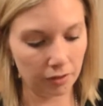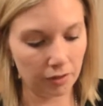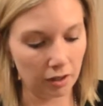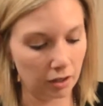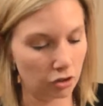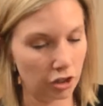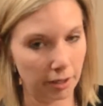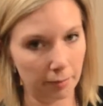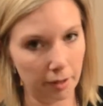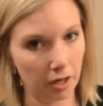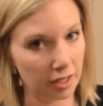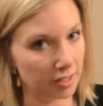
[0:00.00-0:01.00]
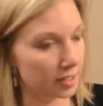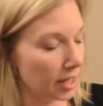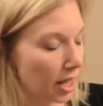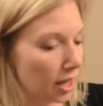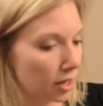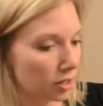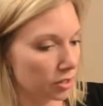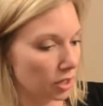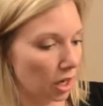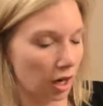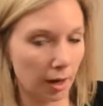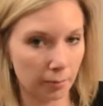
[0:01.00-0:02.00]
the Jamberry sells
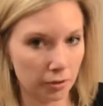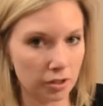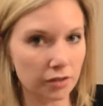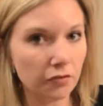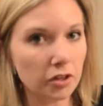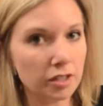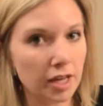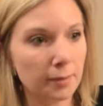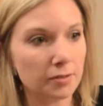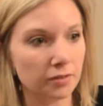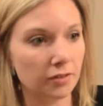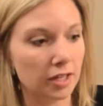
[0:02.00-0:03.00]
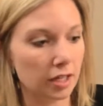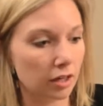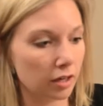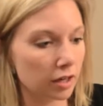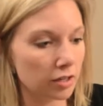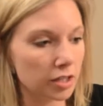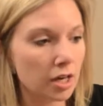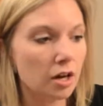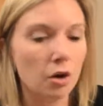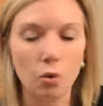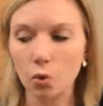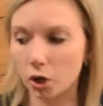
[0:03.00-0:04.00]
a couple different types of heaters,
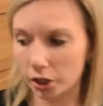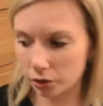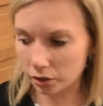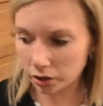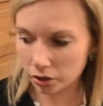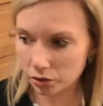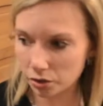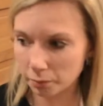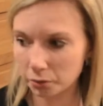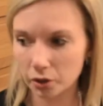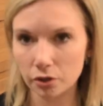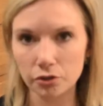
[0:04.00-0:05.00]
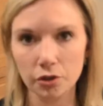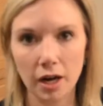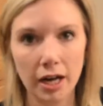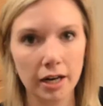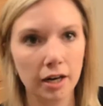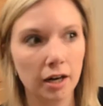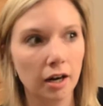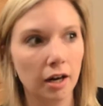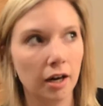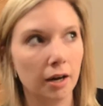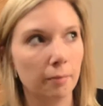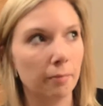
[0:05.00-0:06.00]
or you can use a blow dryer.
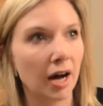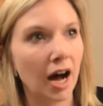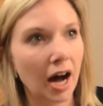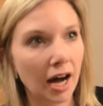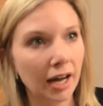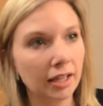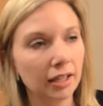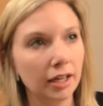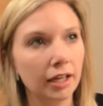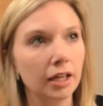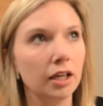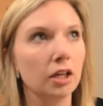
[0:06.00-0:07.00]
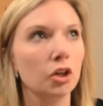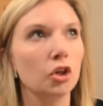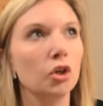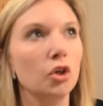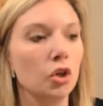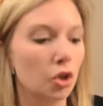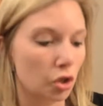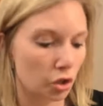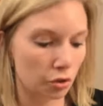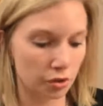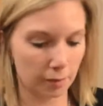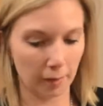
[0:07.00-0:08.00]
But I like
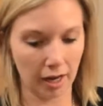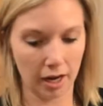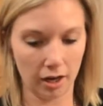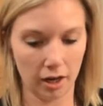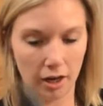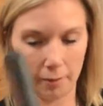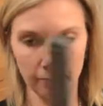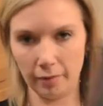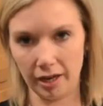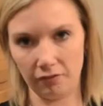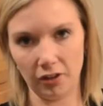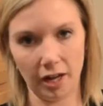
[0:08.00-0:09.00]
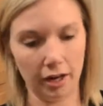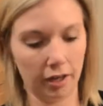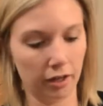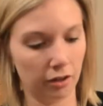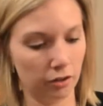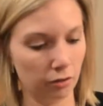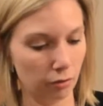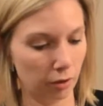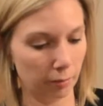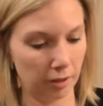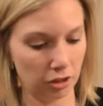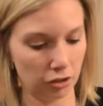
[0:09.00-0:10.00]
using my my flat iron or my